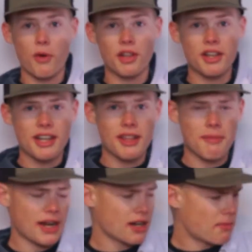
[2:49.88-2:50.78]
we look into the
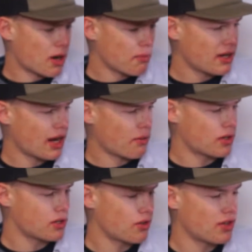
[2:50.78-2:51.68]
main compartment, I
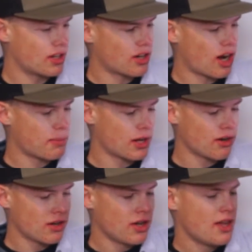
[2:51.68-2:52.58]
wanna show you the top
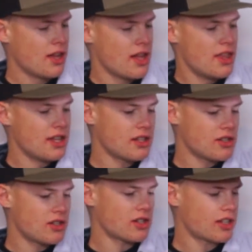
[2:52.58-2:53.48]
here. This
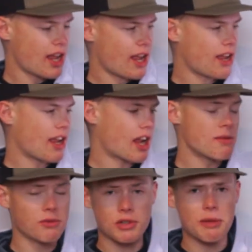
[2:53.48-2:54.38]
is just it
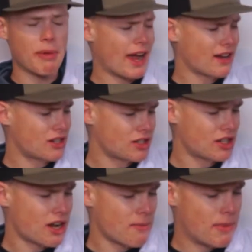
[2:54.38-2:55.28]
comes with the bag. It's just a
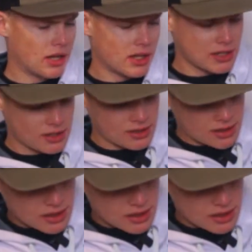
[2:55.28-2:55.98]
Cabela's.